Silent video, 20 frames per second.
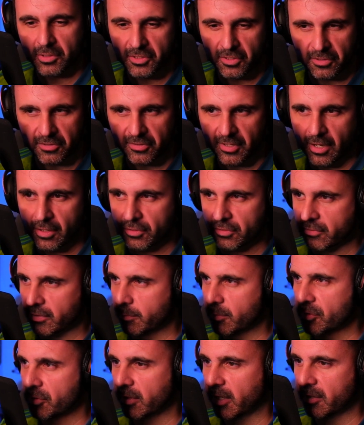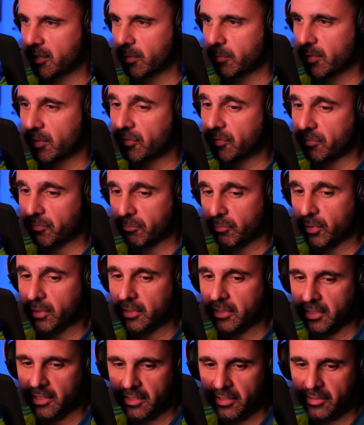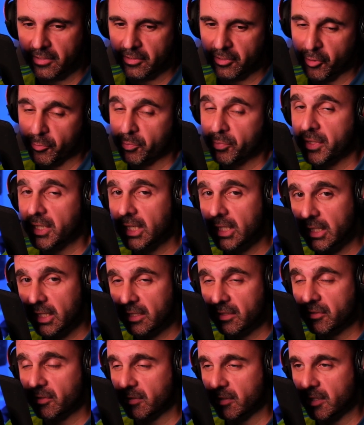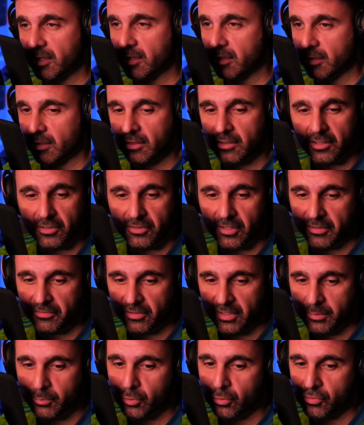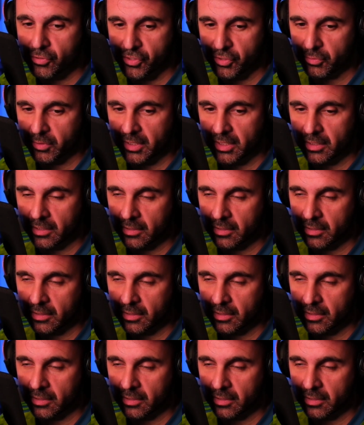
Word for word: It just sounds very much like them. It's really appealing to the ear. It definitely pulls you in.